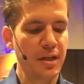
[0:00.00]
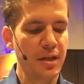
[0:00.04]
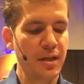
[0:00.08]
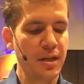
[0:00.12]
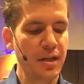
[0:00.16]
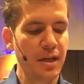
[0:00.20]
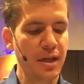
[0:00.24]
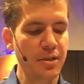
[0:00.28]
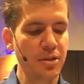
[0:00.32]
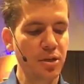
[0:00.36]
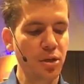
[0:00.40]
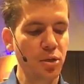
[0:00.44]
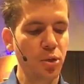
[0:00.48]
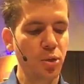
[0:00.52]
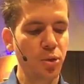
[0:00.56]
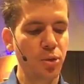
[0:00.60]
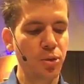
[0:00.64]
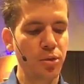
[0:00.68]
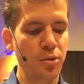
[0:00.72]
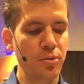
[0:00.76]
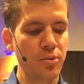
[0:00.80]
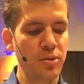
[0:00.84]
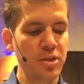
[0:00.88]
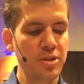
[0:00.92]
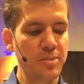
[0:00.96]
and the
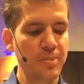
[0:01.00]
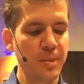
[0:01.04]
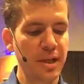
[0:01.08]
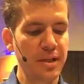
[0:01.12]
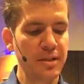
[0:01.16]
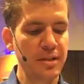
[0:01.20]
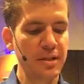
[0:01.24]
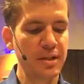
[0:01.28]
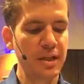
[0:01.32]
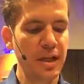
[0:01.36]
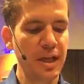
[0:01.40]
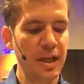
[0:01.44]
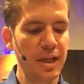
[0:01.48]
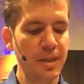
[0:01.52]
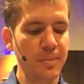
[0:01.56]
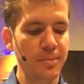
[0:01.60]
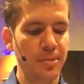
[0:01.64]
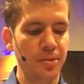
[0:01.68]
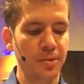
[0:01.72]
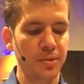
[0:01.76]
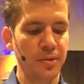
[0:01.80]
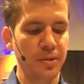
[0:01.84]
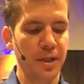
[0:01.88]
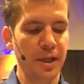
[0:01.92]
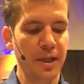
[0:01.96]
Lord respected
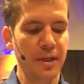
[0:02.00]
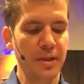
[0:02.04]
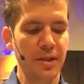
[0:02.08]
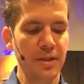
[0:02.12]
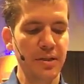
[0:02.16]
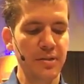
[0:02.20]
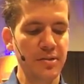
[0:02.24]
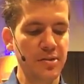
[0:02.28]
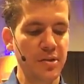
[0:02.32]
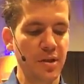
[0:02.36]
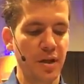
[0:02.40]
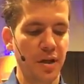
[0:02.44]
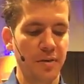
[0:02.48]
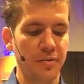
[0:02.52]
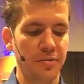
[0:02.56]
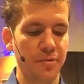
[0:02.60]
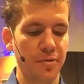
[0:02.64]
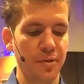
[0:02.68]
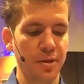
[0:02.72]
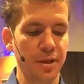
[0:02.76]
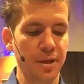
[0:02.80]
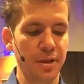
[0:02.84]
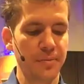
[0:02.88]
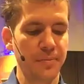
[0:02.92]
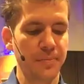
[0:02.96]
Abel and his
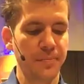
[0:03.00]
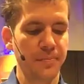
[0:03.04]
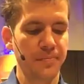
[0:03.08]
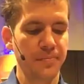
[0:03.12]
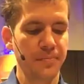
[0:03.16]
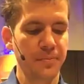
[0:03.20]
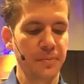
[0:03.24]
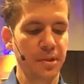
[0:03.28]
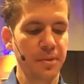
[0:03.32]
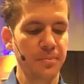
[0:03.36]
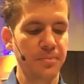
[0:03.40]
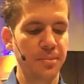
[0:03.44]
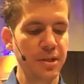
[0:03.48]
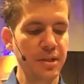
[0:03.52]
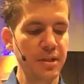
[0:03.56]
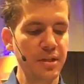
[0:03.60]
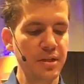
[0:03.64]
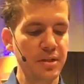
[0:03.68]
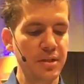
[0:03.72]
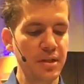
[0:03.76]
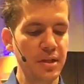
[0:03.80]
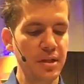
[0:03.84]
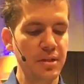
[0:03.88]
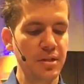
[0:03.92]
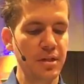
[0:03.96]
offering, but he
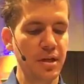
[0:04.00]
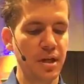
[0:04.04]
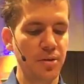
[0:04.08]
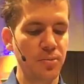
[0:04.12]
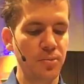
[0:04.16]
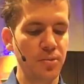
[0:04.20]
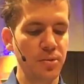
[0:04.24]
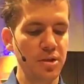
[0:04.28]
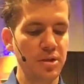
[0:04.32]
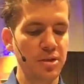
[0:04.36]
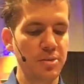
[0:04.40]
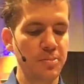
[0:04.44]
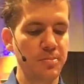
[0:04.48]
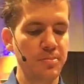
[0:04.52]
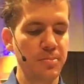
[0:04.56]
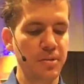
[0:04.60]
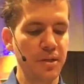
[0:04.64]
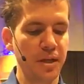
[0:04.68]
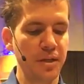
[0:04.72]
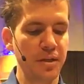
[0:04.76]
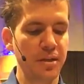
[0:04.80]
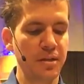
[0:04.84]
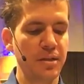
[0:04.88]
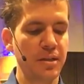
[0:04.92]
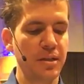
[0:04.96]
did not
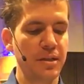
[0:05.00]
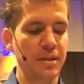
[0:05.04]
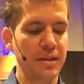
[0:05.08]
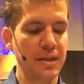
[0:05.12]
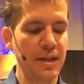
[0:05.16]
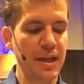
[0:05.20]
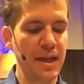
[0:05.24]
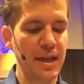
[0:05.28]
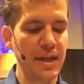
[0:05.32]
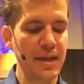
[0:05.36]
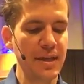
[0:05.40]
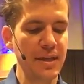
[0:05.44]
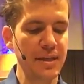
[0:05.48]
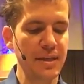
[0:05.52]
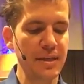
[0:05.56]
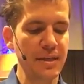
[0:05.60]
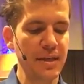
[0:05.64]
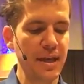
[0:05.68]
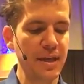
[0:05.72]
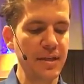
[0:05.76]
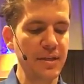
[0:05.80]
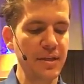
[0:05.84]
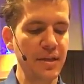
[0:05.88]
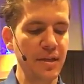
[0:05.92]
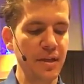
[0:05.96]
respect Cain
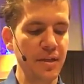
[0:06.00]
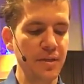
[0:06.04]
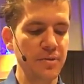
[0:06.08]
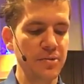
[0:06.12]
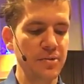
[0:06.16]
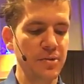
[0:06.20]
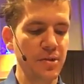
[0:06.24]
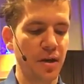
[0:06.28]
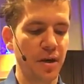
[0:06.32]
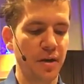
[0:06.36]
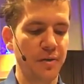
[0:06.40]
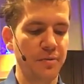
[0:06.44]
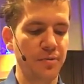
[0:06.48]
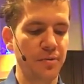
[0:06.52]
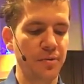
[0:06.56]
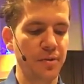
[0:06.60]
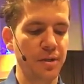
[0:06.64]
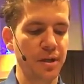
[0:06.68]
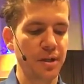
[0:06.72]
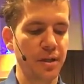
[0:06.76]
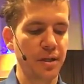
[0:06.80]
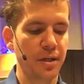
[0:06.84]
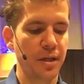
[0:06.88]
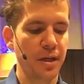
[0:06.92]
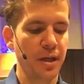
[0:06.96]
and his offering.
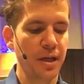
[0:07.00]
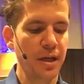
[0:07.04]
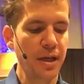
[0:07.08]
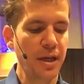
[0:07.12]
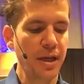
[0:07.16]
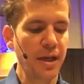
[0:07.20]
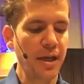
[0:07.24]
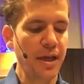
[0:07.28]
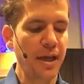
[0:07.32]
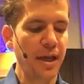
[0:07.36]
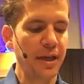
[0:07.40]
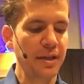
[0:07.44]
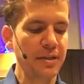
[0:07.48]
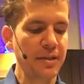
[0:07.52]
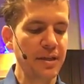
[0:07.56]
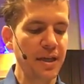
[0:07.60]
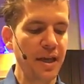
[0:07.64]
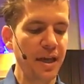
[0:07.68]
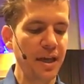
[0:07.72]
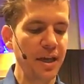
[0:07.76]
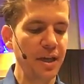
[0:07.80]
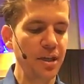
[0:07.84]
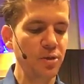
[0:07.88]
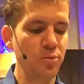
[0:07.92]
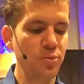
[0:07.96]
And
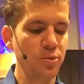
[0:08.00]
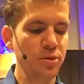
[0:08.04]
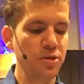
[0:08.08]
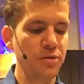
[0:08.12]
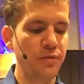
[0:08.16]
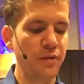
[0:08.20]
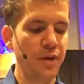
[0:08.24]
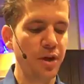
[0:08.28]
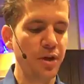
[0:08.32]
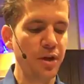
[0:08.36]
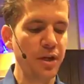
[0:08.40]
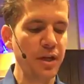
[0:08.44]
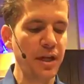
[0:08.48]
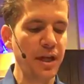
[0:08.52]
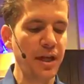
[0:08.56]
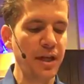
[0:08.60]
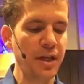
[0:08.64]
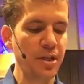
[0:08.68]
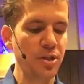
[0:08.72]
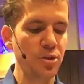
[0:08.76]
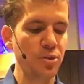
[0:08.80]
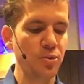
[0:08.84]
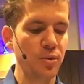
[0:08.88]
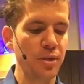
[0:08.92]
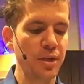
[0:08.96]
Cain was very
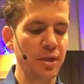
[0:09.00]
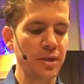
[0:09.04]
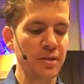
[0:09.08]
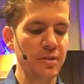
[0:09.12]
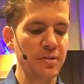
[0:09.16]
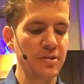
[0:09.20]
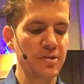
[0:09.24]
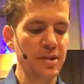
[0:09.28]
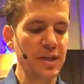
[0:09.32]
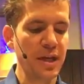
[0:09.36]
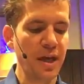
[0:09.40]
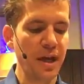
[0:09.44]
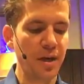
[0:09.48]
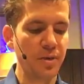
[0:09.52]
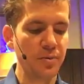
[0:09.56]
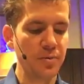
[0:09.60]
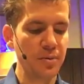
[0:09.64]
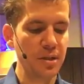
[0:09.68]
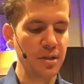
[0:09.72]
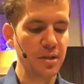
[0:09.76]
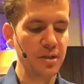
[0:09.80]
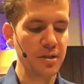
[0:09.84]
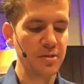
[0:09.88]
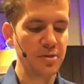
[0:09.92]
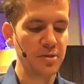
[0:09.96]
angry, and his
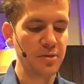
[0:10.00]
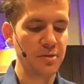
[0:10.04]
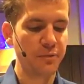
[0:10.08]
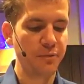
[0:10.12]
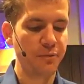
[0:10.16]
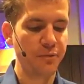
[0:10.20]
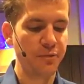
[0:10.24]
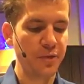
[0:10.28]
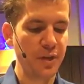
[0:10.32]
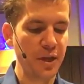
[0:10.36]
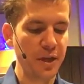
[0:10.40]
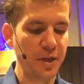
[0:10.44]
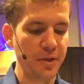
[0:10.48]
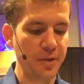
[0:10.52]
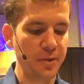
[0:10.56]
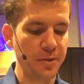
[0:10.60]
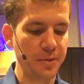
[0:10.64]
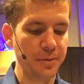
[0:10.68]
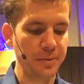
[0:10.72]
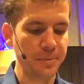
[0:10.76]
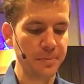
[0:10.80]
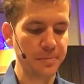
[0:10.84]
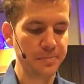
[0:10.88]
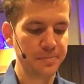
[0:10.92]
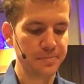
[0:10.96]
countenance
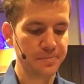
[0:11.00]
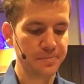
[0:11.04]
fell.